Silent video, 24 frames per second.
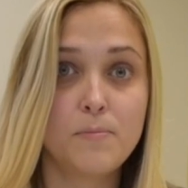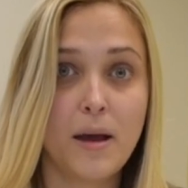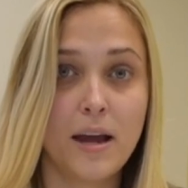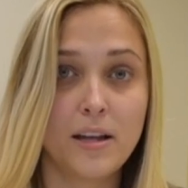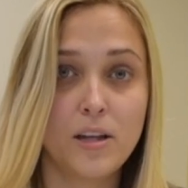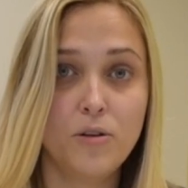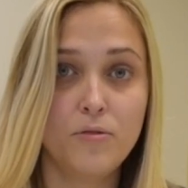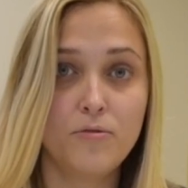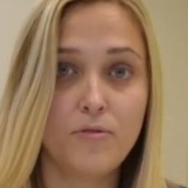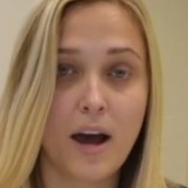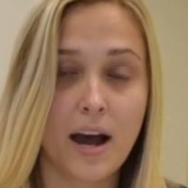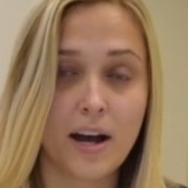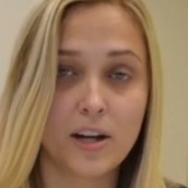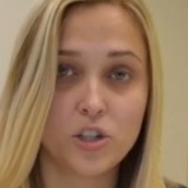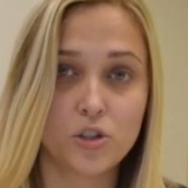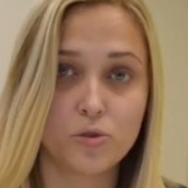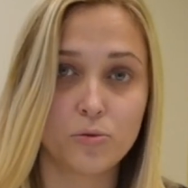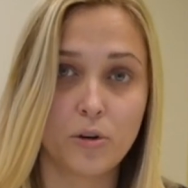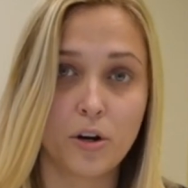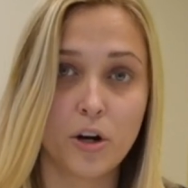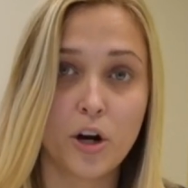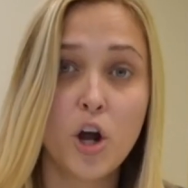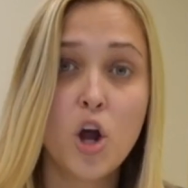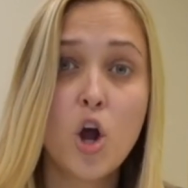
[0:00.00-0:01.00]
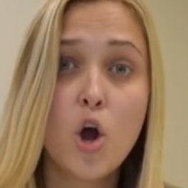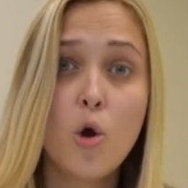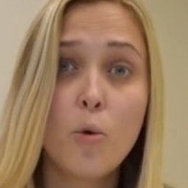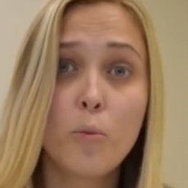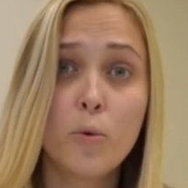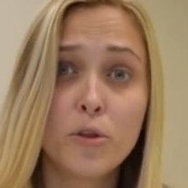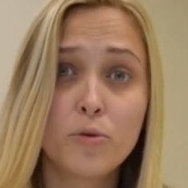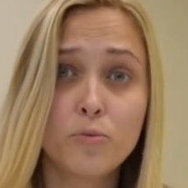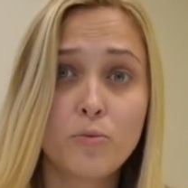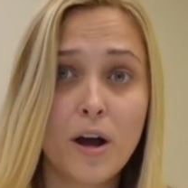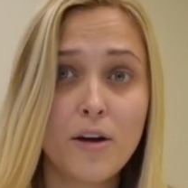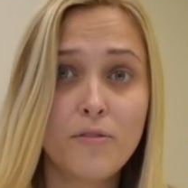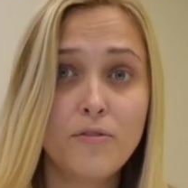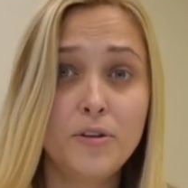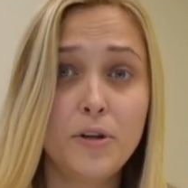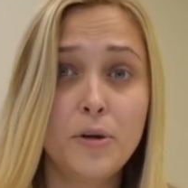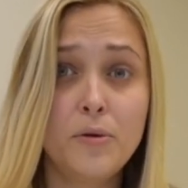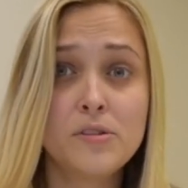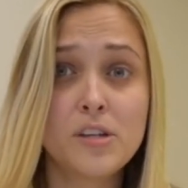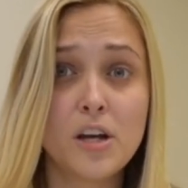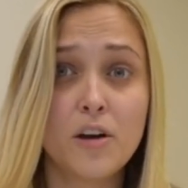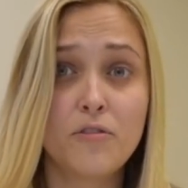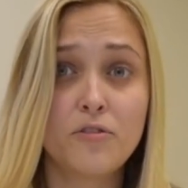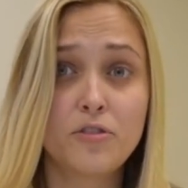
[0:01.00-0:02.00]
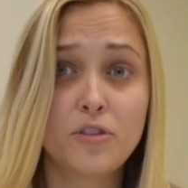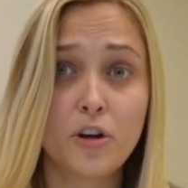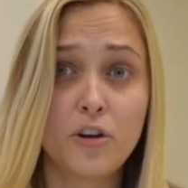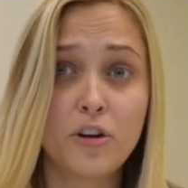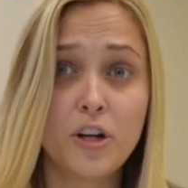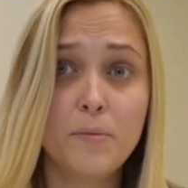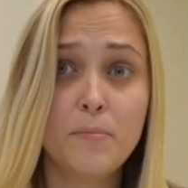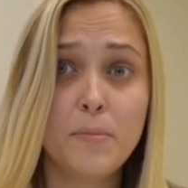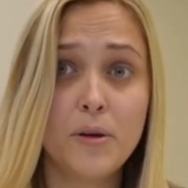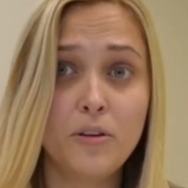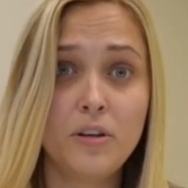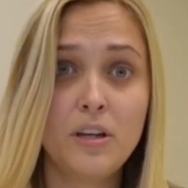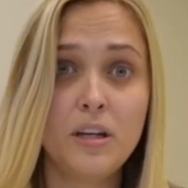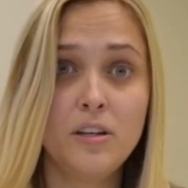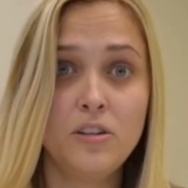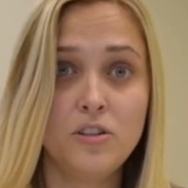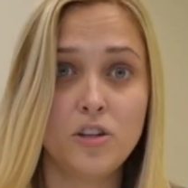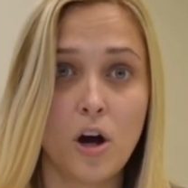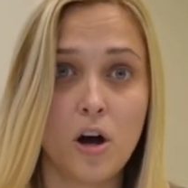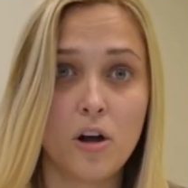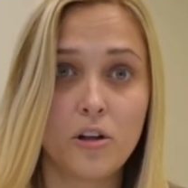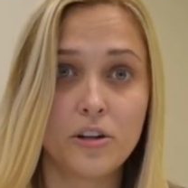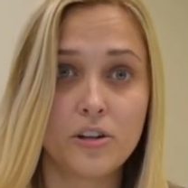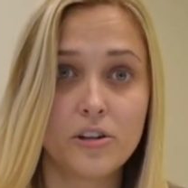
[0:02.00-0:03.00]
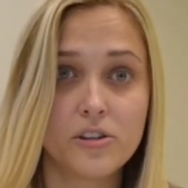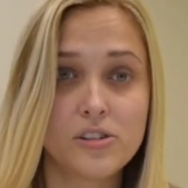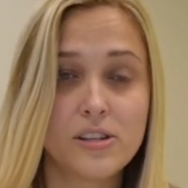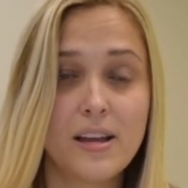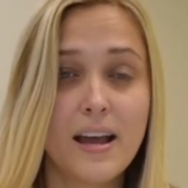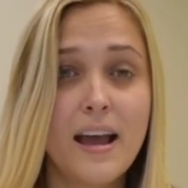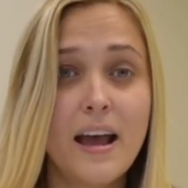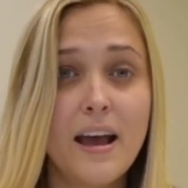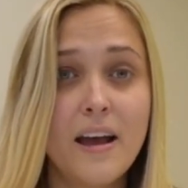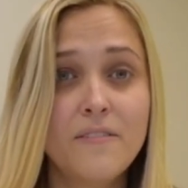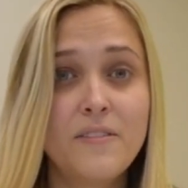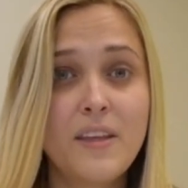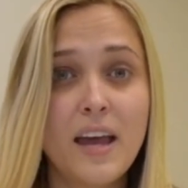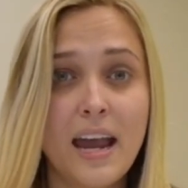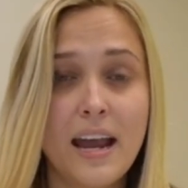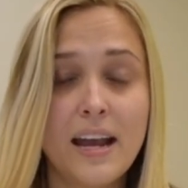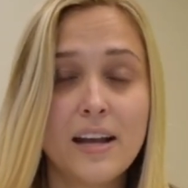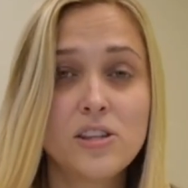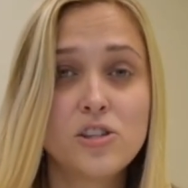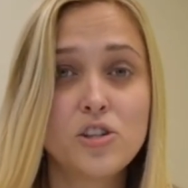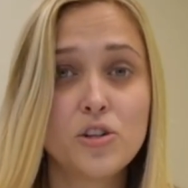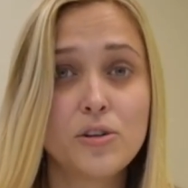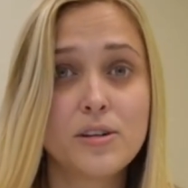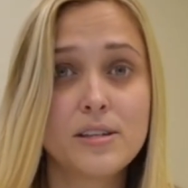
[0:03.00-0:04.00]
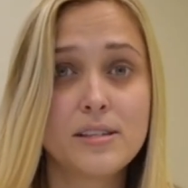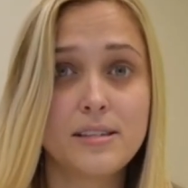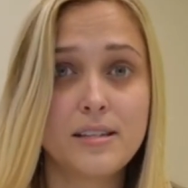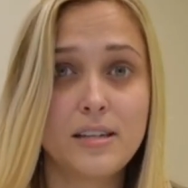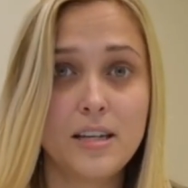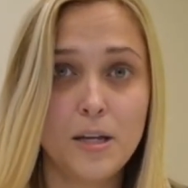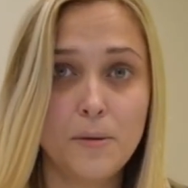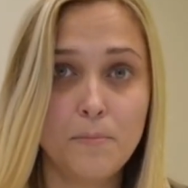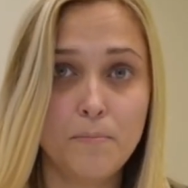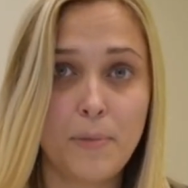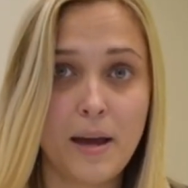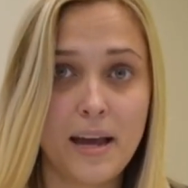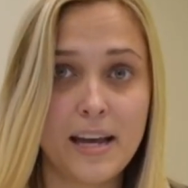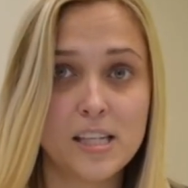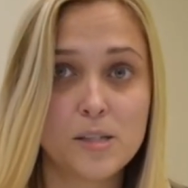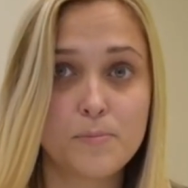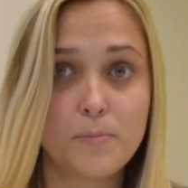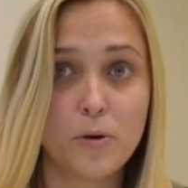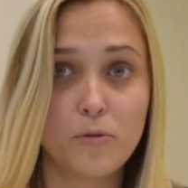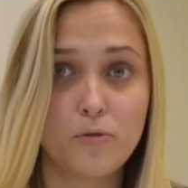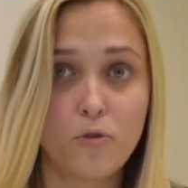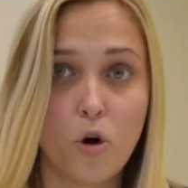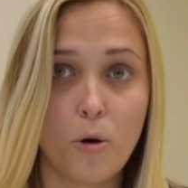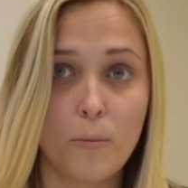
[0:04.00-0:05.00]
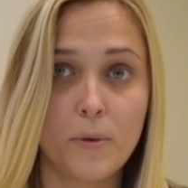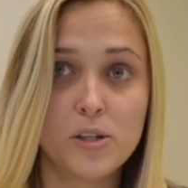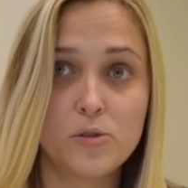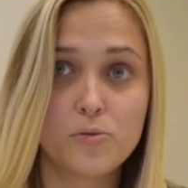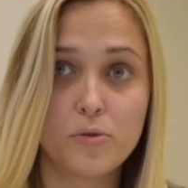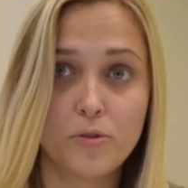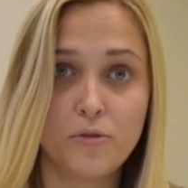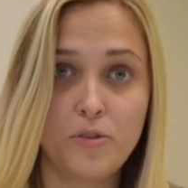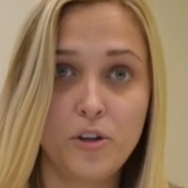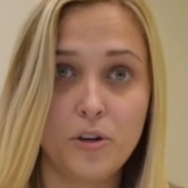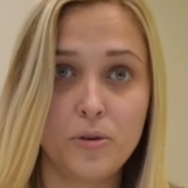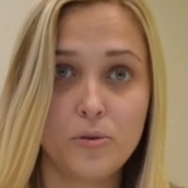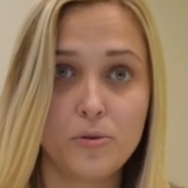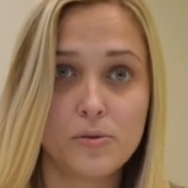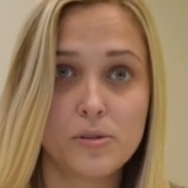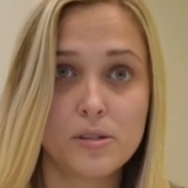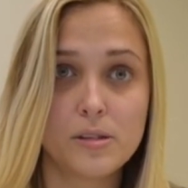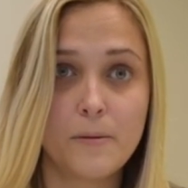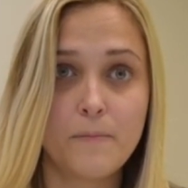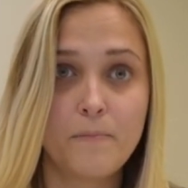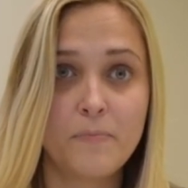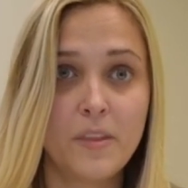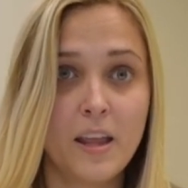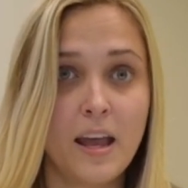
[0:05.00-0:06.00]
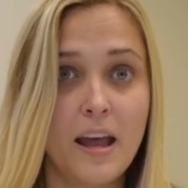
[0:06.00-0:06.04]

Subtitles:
manufacturer with revenues of $30 million, The answer is team-based performance reviews.